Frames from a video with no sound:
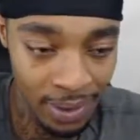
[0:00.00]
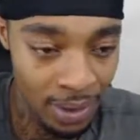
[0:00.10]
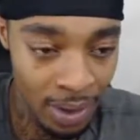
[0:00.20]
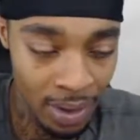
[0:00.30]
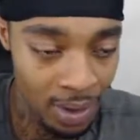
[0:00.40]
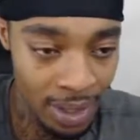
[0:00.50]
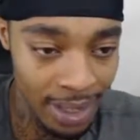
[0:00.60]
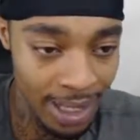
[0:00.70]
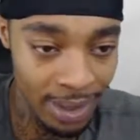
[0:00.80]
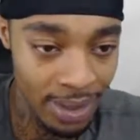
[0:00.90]

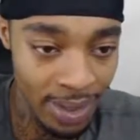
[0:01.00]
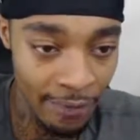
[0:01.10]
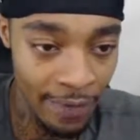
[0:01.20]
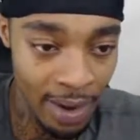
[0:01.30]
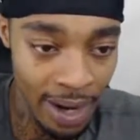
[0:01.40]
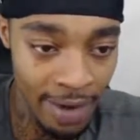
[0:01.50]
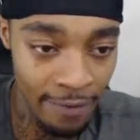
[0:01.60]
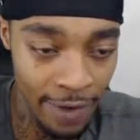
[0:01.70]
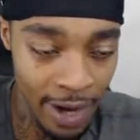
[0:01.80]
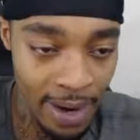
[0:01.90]
It was a very,
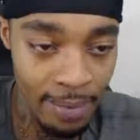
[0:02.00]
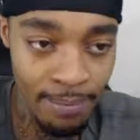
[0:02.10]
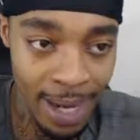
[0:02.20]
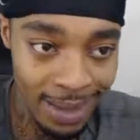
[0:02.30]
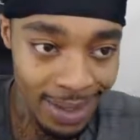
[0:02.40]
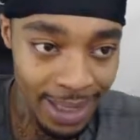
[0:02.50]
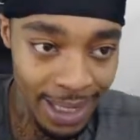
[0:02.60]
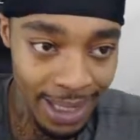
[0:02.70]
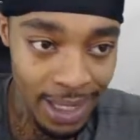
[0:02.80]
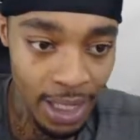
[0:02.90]
very
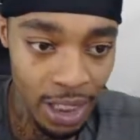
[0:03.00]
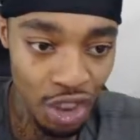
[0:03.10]
mentally